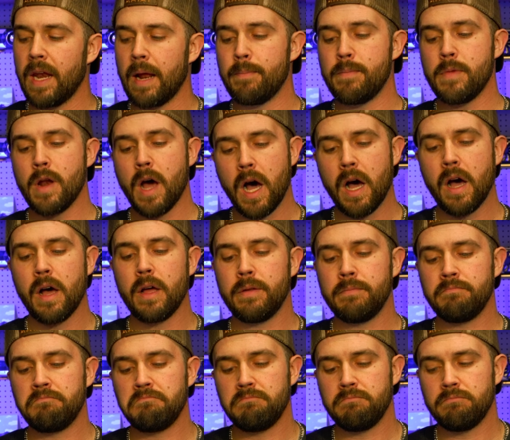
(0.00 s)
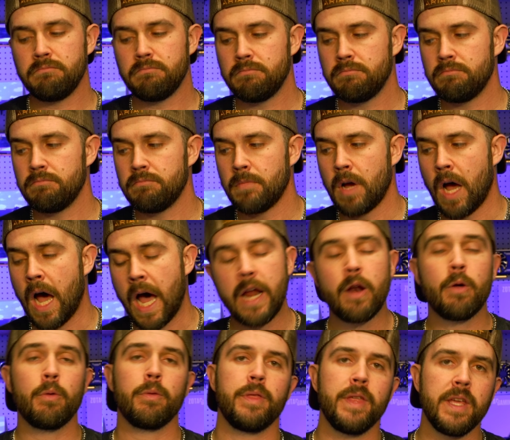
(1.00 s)
I
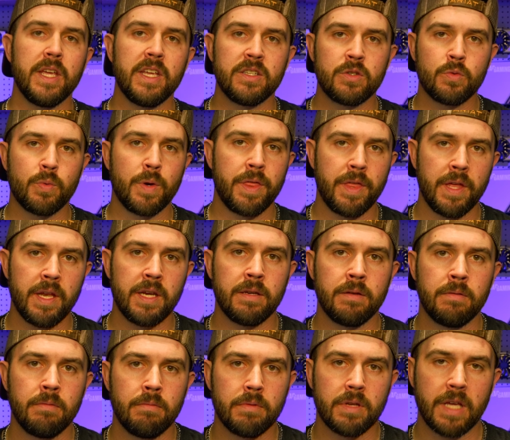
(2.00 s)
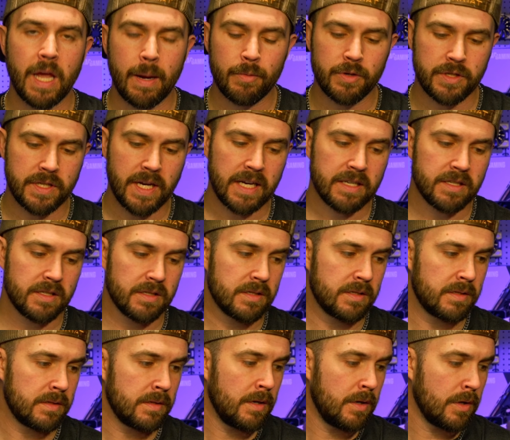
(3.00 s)
don't think is within Gamers
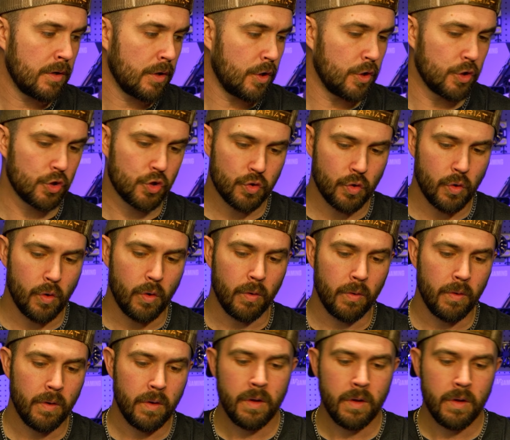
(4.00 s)
Nexus control.